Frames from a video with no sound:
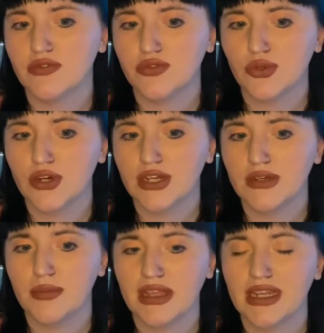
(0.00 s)
Florida
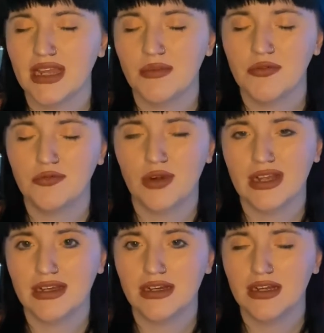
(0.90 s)
by the name of
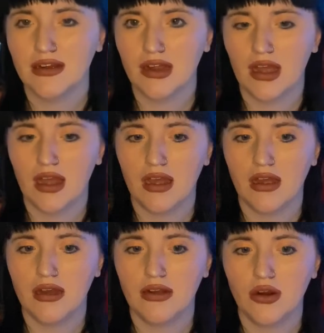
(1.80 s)
Frank
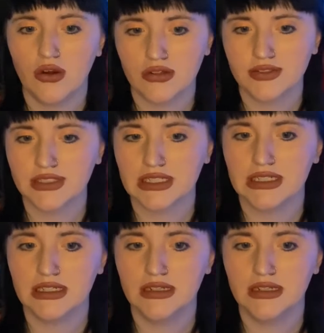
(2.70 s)
Harrelson.